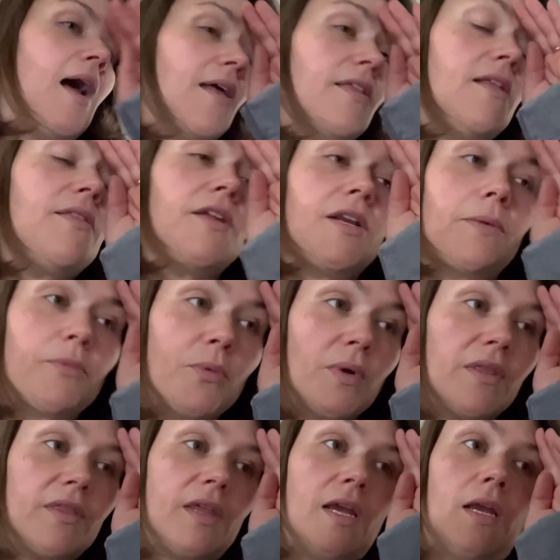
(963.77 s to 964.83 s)
I think the number
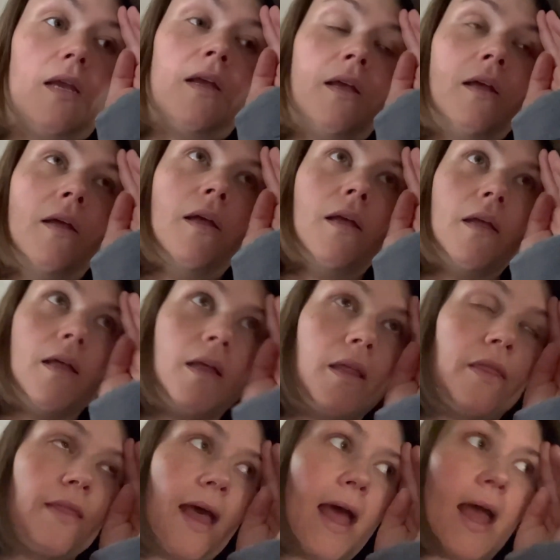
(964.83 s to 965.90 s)
one thing
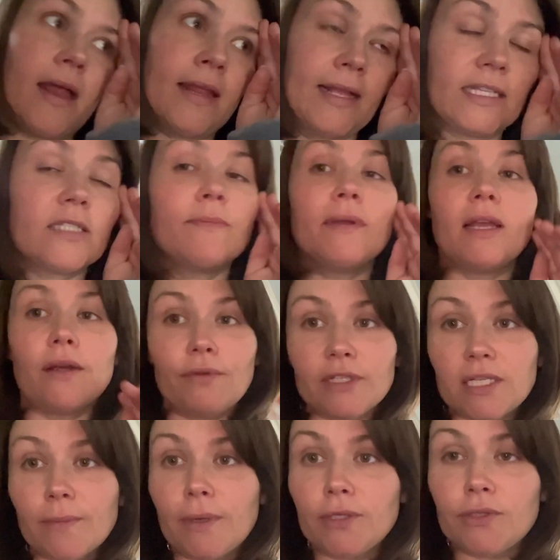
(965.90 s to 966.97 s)
that hits me every
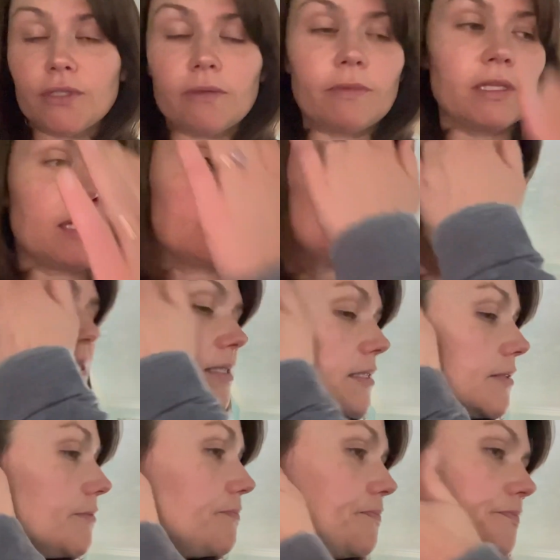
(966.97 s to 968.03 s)
time I do something like
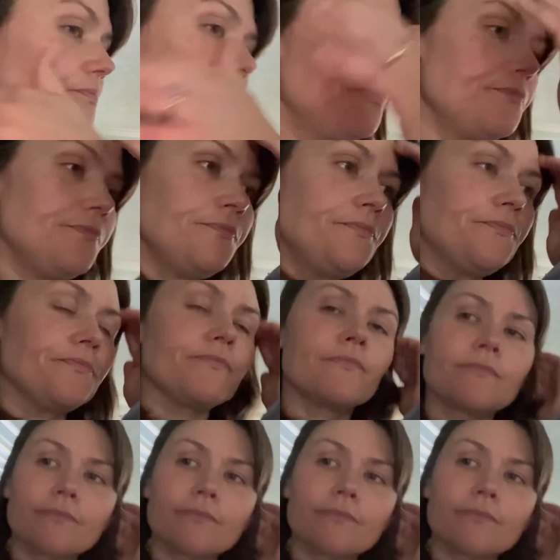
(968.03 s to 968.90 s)
this, the